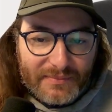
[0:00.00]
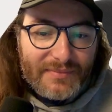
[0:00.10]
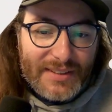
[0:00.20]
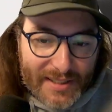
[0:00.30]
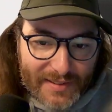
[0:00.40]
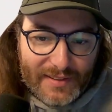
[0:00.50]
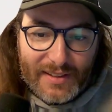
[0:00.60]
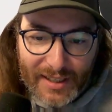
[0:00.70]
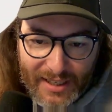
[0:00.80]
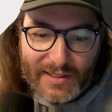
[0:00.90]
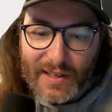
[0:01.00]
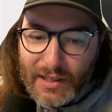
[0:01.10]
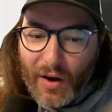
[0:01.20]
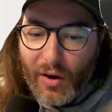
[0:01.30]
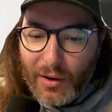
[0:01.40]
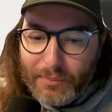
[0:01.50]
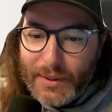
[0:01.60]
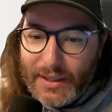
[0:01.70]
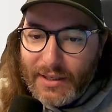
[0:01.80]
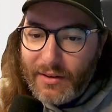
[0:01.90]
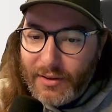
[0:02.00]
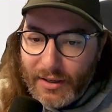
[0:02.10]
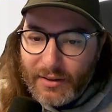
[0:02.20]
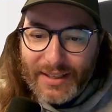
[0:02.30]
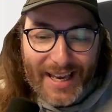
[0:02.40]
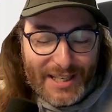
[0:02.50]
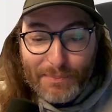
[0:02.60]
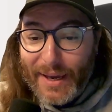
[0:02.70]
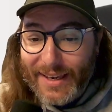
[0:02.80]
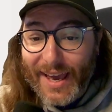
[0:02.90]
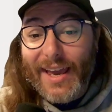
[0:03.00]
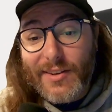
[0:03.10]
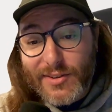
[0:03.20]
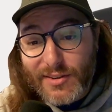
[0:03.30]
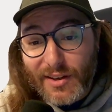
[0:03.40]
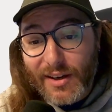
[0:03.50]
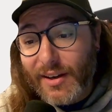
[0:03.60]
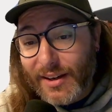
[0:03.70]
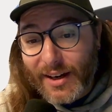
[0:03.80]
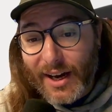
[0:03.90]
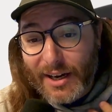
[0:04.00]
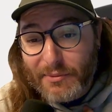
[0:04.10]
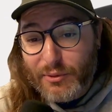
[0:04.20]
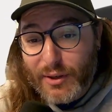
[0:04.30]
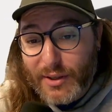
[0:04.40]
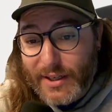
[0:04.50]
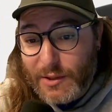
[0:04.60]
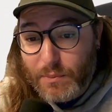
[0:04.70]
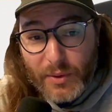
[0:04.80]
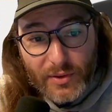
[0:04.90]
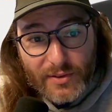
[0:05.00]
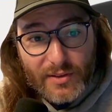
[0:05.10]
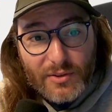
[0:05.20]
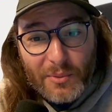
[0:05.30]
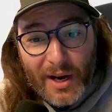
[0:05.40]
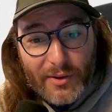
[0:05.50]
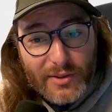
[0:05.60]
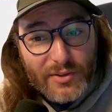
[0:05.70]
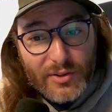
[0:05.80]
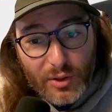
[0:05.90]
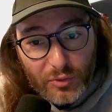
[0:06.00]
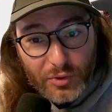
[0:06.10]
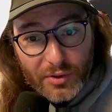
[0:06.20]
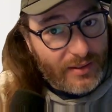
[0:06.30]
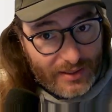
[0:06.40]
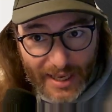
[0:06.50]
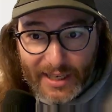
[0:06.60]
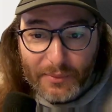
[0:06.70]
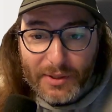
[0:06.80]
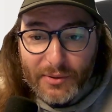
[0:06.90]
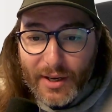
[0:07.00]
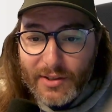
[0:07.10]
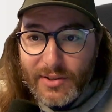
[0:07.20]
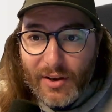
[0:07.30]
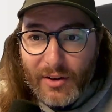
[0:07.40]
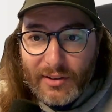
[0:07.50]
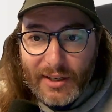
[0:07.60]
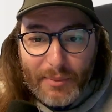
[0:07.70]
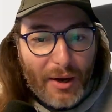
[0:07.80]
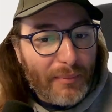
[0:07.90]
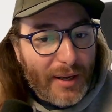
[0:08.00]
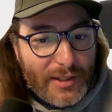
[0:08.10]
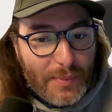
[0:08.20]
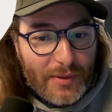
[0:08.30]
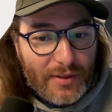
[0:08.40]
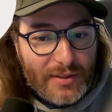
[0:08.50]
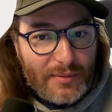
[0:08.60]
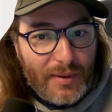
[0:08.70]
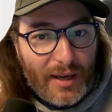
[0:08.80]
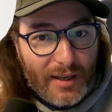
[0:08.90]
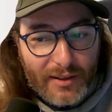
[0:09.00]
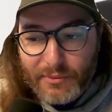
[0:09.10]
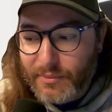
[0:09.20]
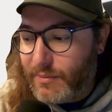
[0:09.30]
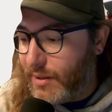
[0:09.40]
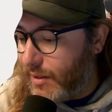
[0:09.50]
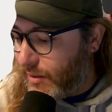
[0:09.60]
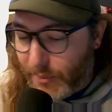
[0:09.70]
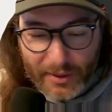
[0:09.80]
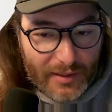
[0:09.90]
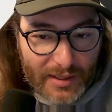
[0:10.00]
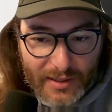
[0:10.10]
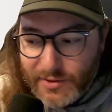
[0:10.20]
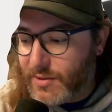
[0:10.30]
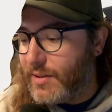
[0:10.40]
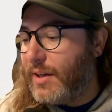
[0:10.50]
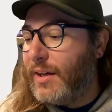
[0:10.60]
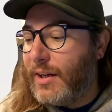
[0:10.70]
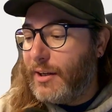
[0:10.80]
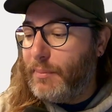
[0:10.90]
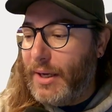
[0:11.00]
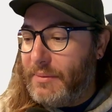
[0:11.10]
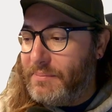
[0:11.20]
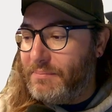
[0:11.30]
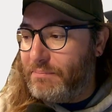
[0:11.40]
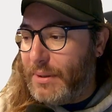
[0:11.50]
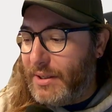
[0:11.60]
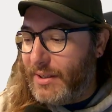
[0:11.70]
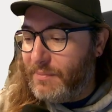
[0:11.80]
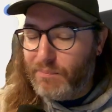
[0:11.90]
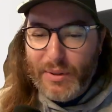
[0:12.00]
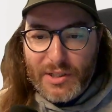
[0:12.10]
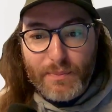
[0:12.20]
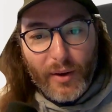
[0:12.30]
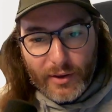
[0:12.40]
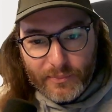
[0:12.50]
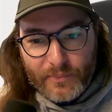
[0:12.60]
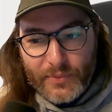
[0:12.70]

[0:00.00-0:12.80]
it's gonna all be case by case. I'm a very experienced rider and surfer. Take it with a grain of salt about my experience and my abilities, but be smart.